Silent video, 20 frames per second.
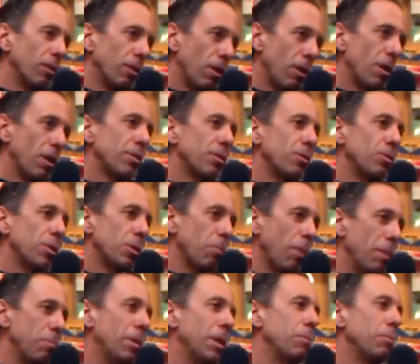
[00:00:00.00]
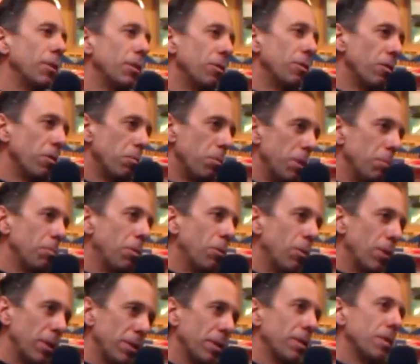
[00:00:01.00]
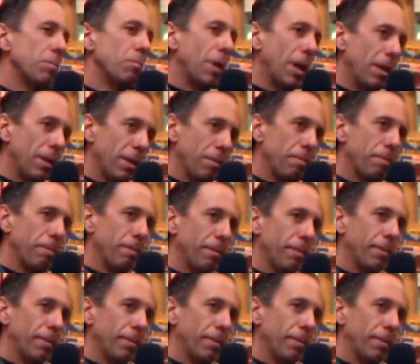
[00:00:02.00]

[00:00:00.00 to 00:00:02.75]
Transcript: lawsuits by people who have been poisoned by them.